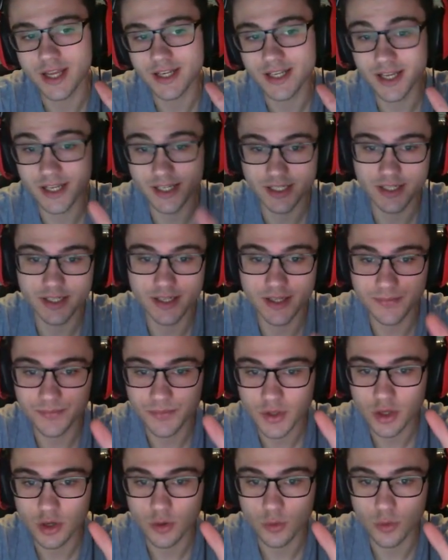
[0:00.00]
Tested it,
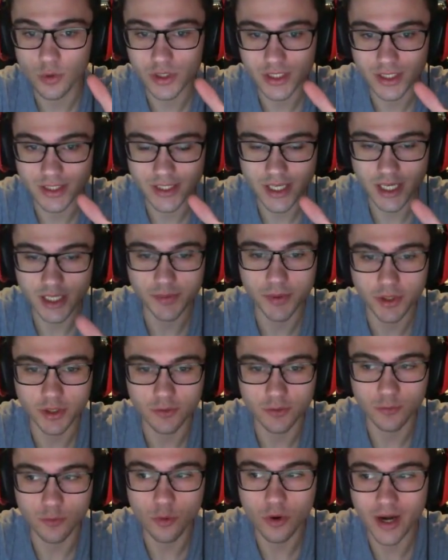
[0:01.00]
works against
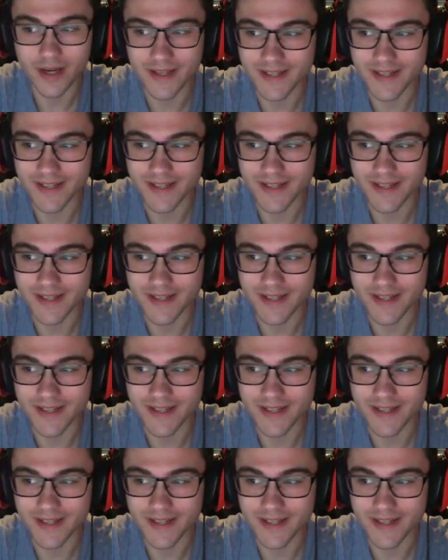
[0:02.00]
Aspect of War.